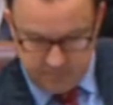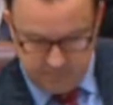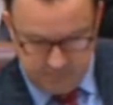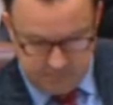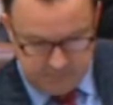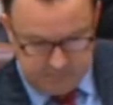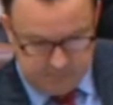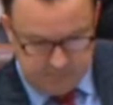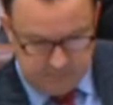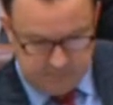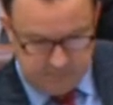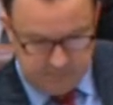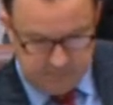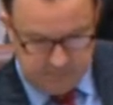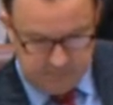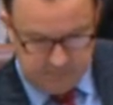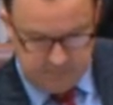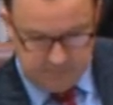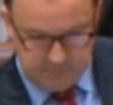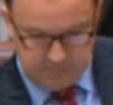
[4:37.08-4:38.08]

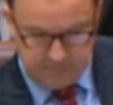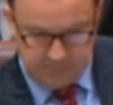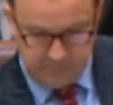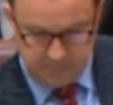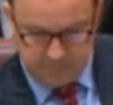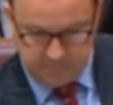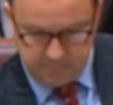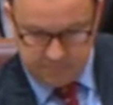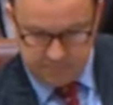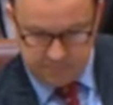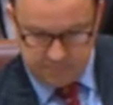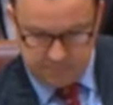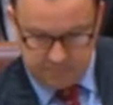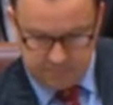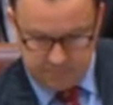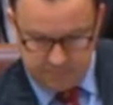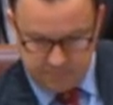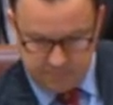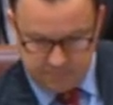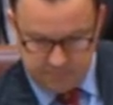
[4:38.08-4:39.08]

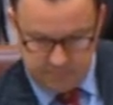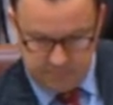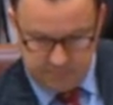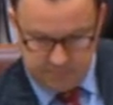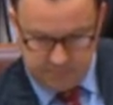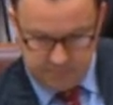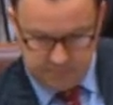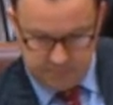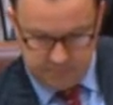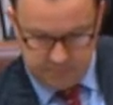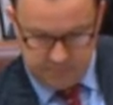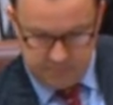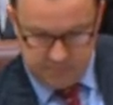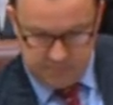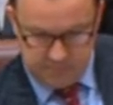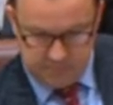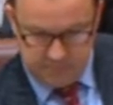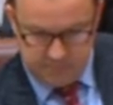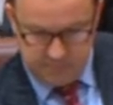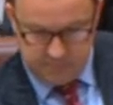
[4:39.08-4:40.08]

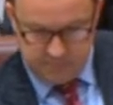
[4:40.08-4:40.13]
[no speech]